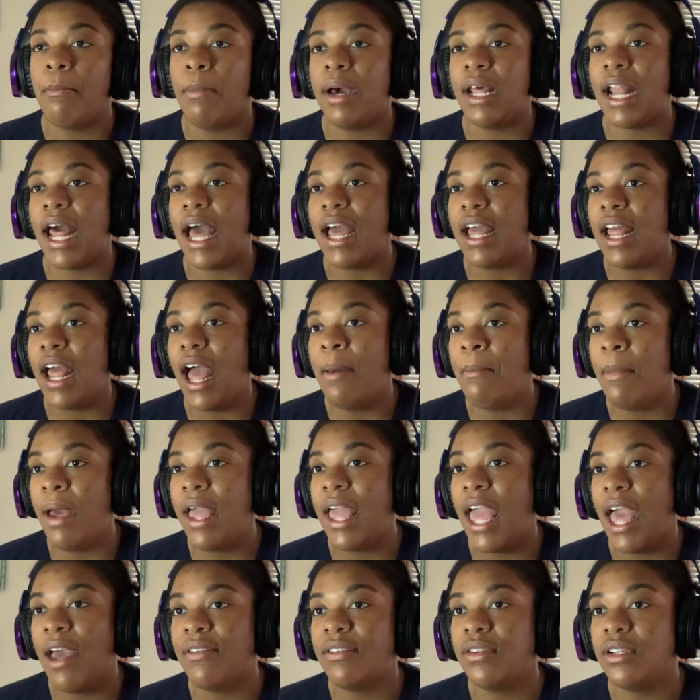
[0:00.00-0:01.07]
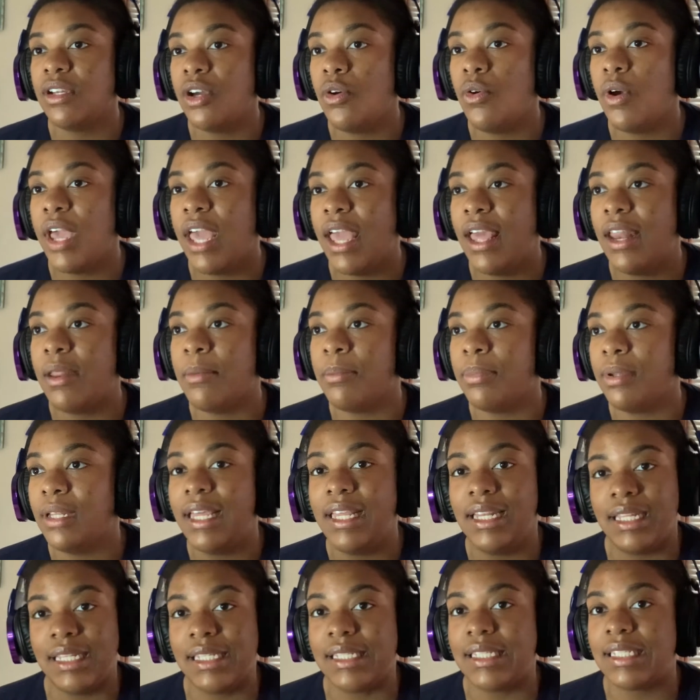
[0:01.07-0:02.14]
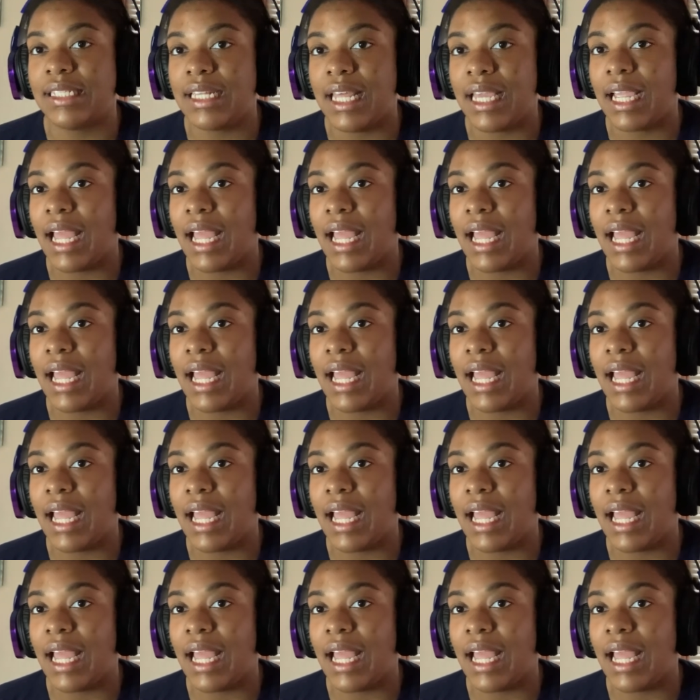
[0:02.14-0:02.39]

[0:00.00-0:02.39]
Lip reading: But I might have to go ahead and play this.